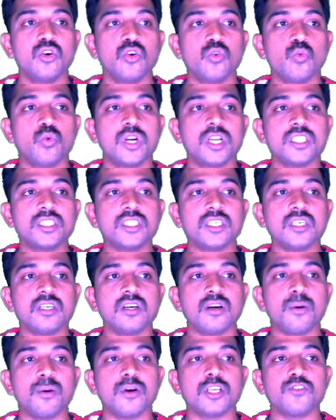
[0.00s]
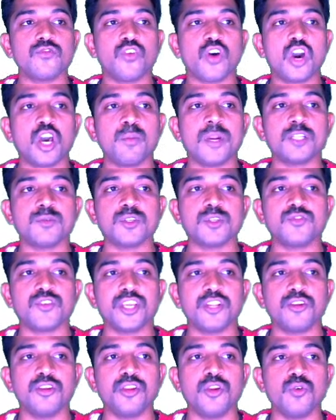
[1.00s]
what is the format
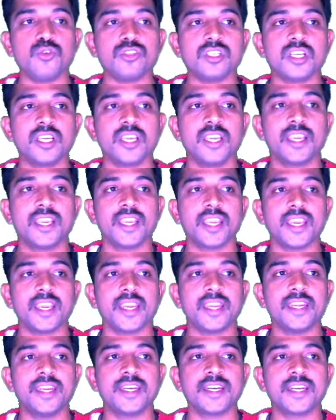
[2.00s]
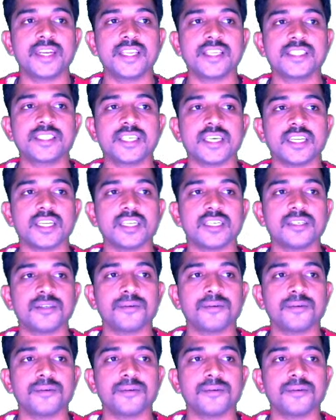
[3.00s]
specifier you used? Integer.